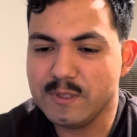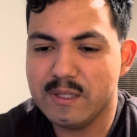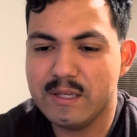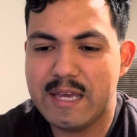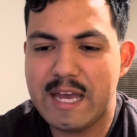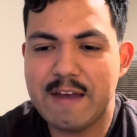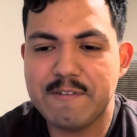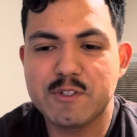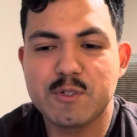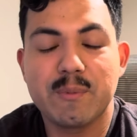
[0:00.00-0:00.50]

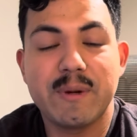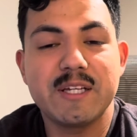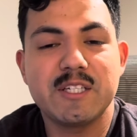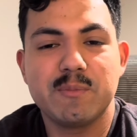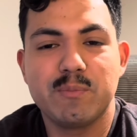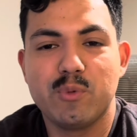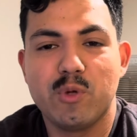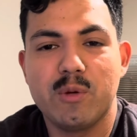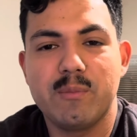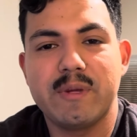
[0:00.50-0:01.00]
after my
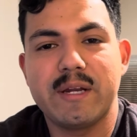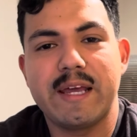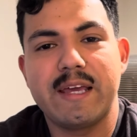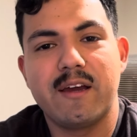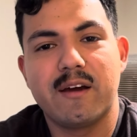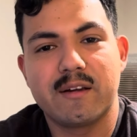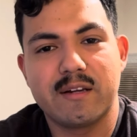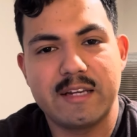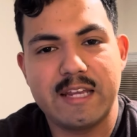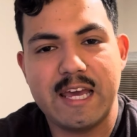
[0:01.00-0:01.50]
deployment, I
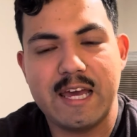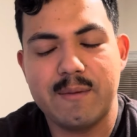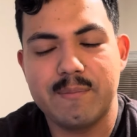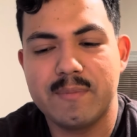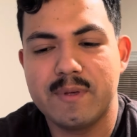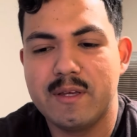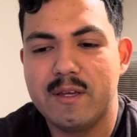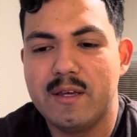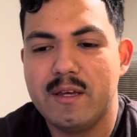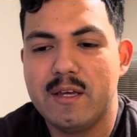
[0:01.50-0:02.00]
got a NAM,
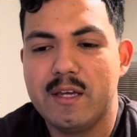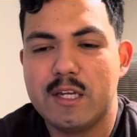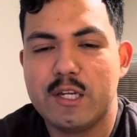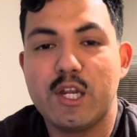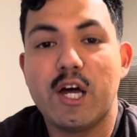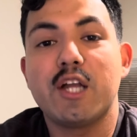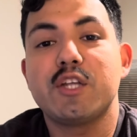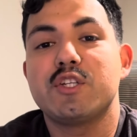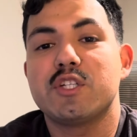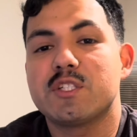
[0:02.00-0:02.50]

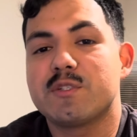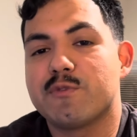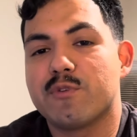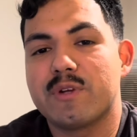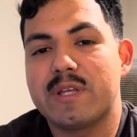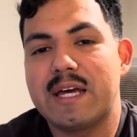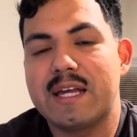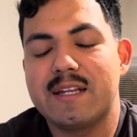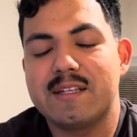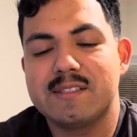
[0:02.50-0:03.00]
not just for
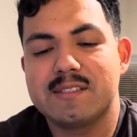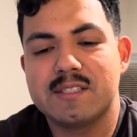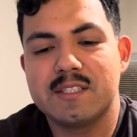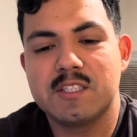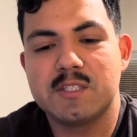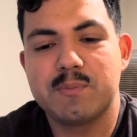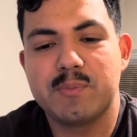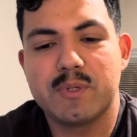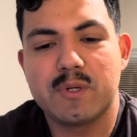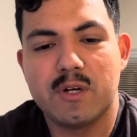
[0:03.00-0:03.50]
that
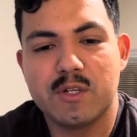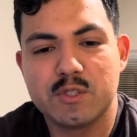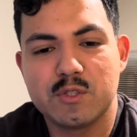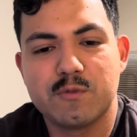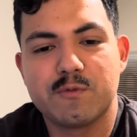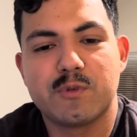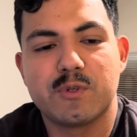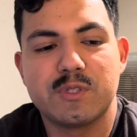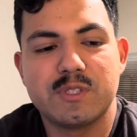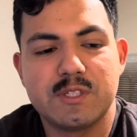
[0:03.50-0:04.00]
instance, but also
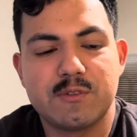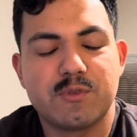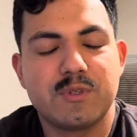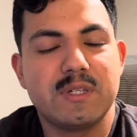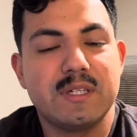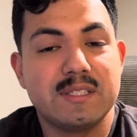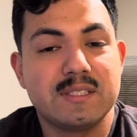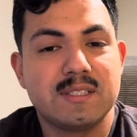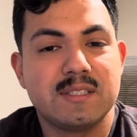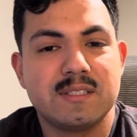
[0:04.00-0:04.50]
for different
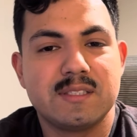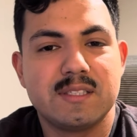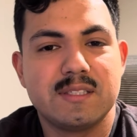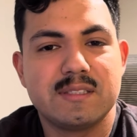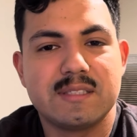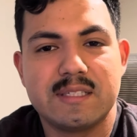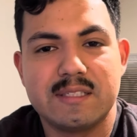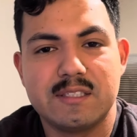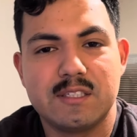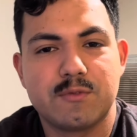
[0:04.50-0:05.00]

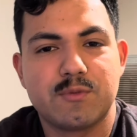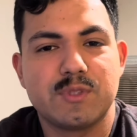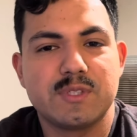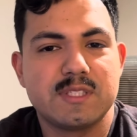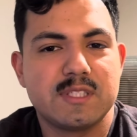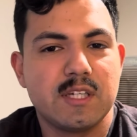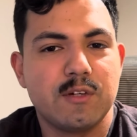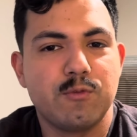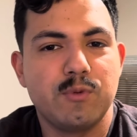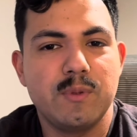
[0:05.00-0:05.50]
instances and different
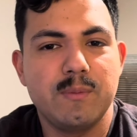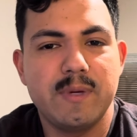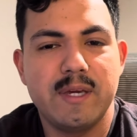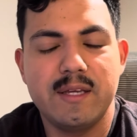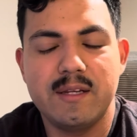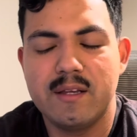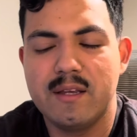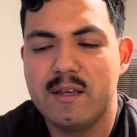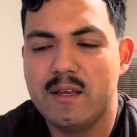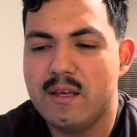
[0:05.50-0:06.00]
stuff we
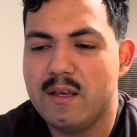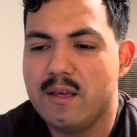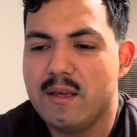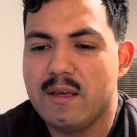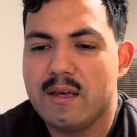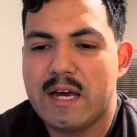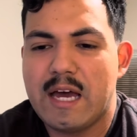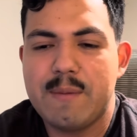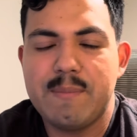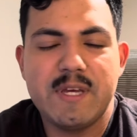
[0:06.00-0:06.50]
made.
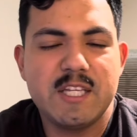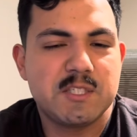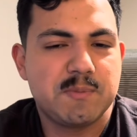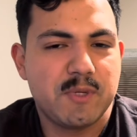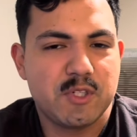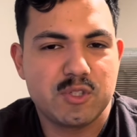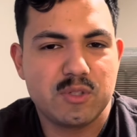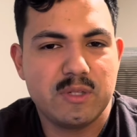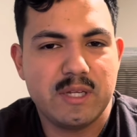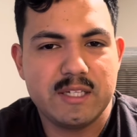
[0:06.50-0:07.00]
I made
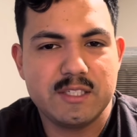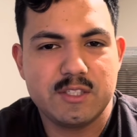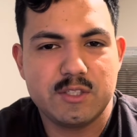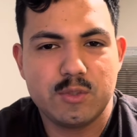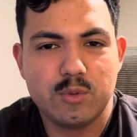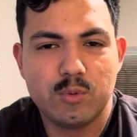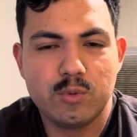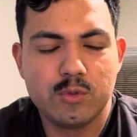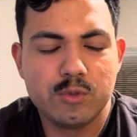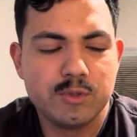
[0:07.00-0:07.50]
specialized
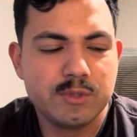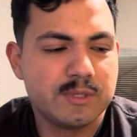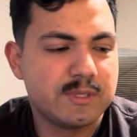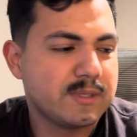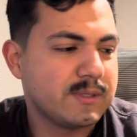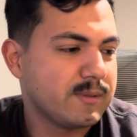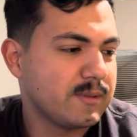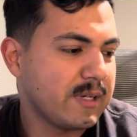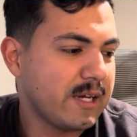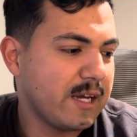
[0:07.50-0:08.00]

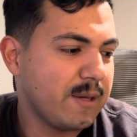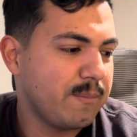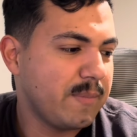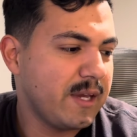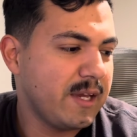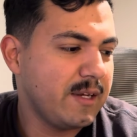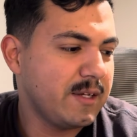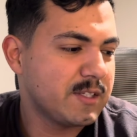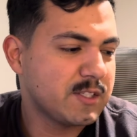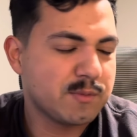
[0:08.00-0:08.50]
tools. I
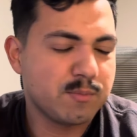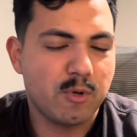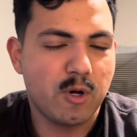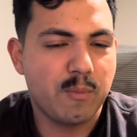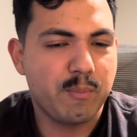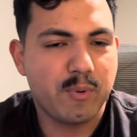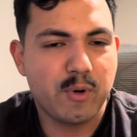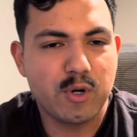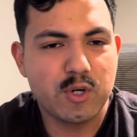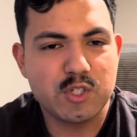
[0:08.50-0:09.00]
made small
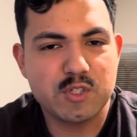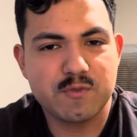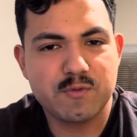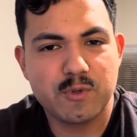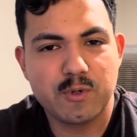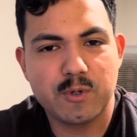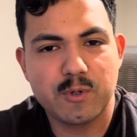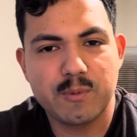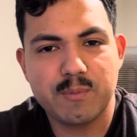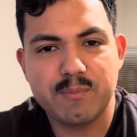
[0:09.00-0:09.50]
parts
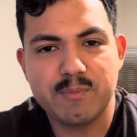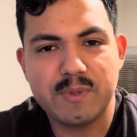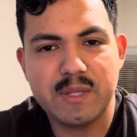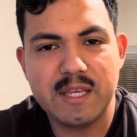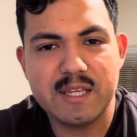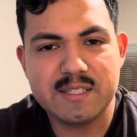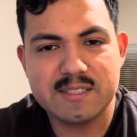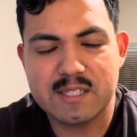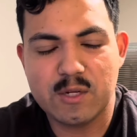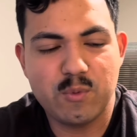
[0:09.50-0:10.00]
for
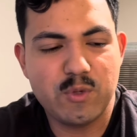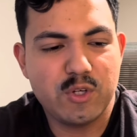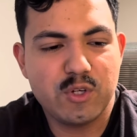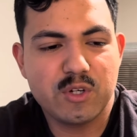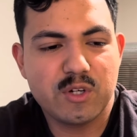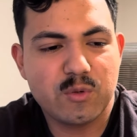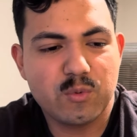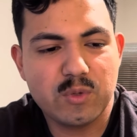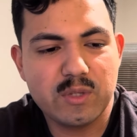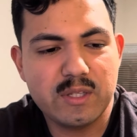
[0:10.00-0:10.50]
things that we
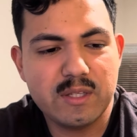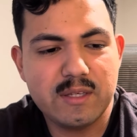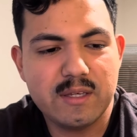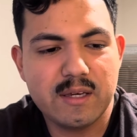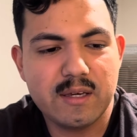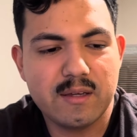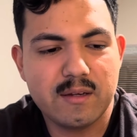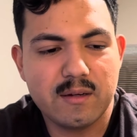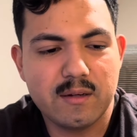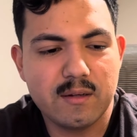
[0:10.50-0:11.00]
couldn't really
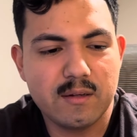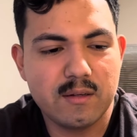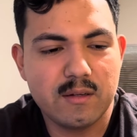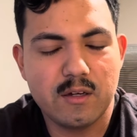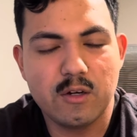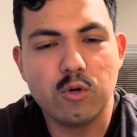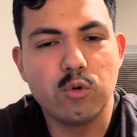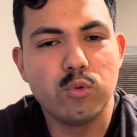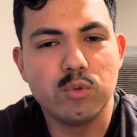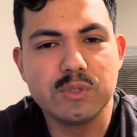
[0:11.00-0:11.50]
get a
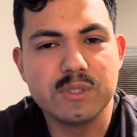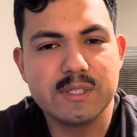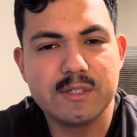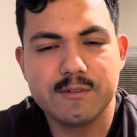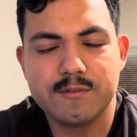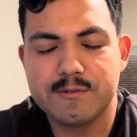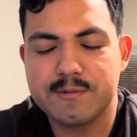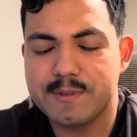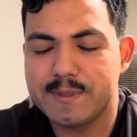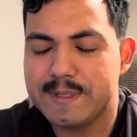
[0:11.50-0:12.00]
hold
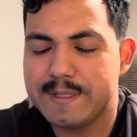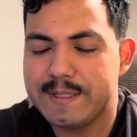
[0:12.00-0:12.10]
of,